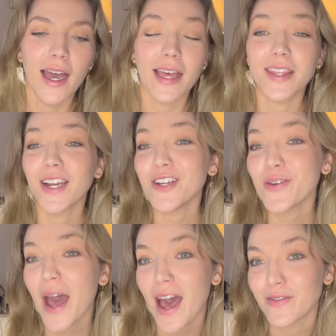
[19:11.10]
And there
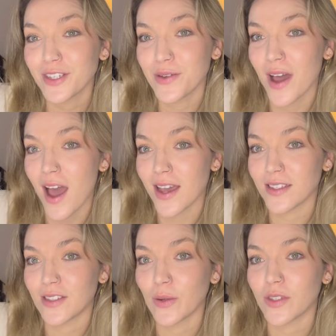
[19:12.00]
you have it, you
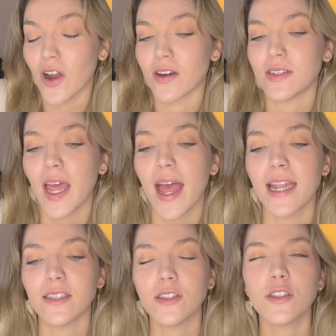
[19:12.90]
guys. Those are
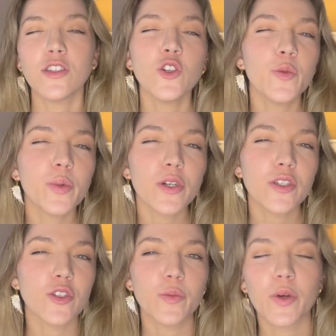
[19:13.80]
10 super,
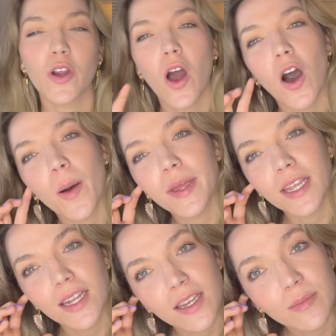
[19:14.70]
super common
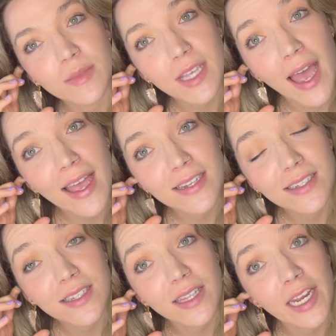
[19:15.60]
idioms
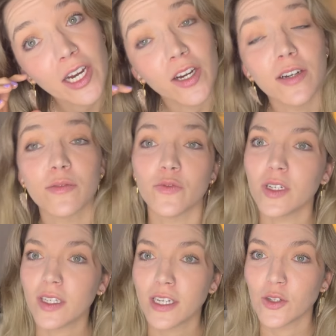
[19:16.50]
and their
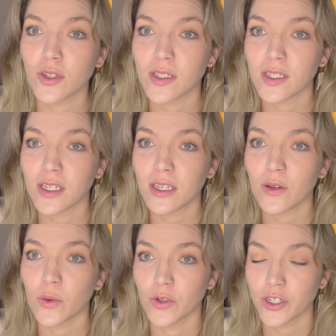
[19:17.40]
really interesting
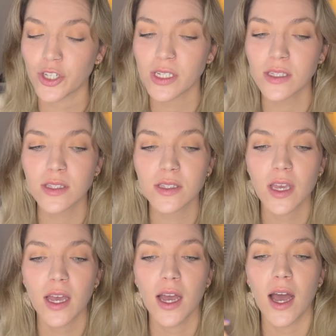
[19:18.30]
origins.
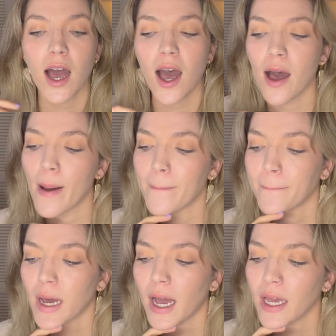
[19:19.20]

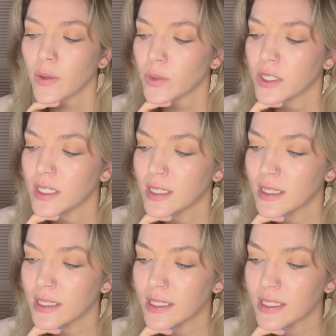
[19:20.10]
I would
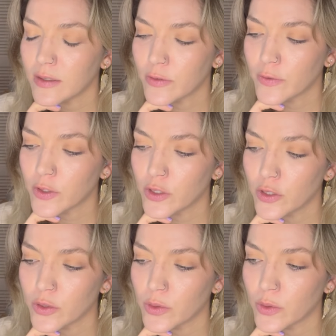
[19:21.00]
leave
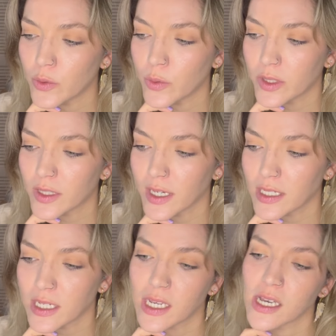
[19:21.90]
you with the
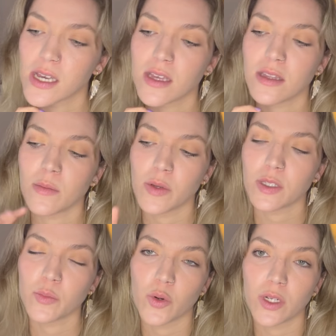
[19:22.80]
idea, the
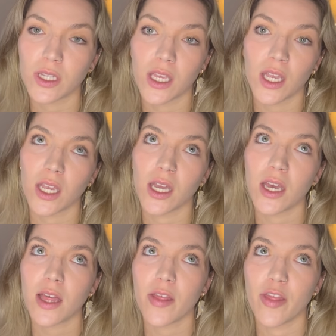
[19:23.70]
most important thing,
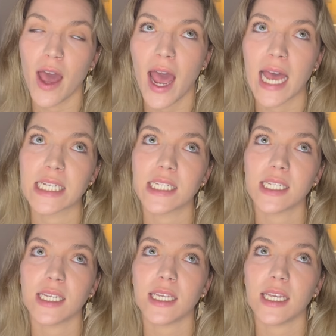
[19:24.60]
that
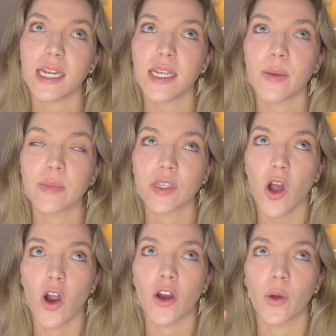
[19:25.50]
idioms
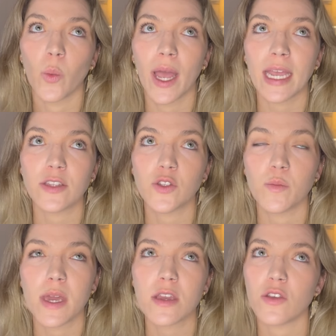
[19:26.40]
are a way to
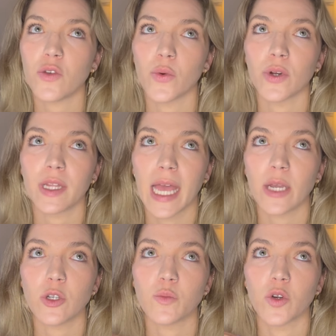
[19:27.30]
make your
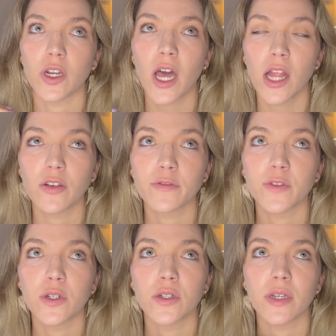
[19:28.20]
language more
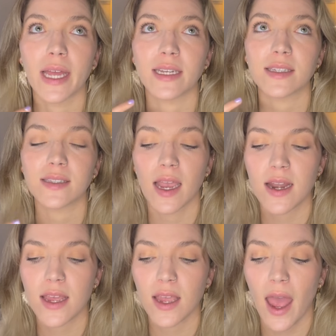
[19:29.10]
colorful and
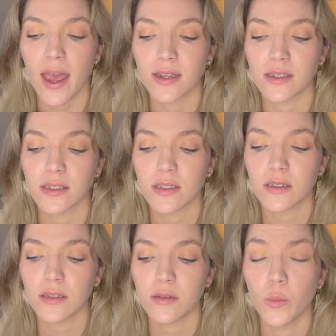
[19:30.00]
exciting and
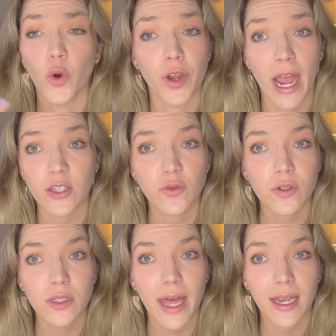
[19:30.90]
more
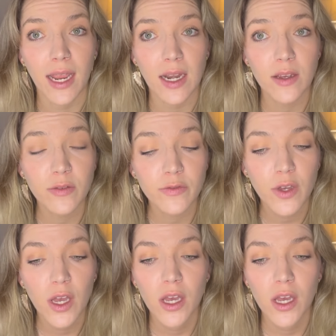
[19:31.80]
natural and native.